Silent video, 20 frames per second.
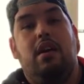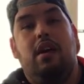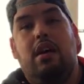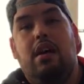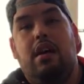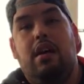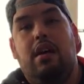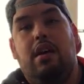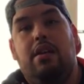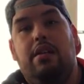
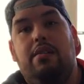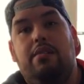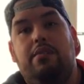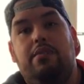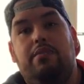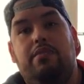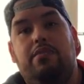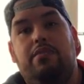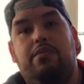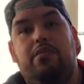
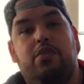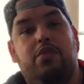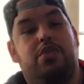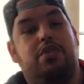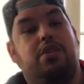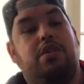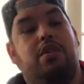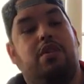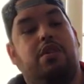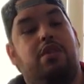and for
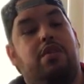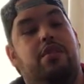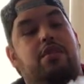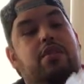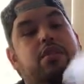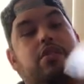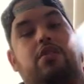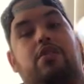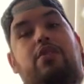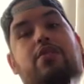sure.
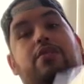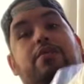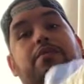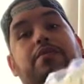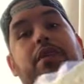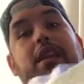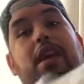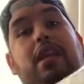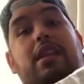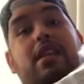So
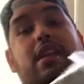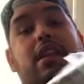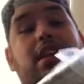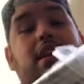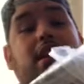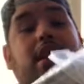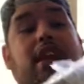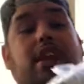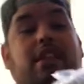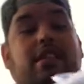I did
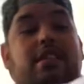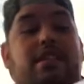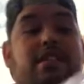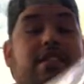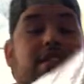get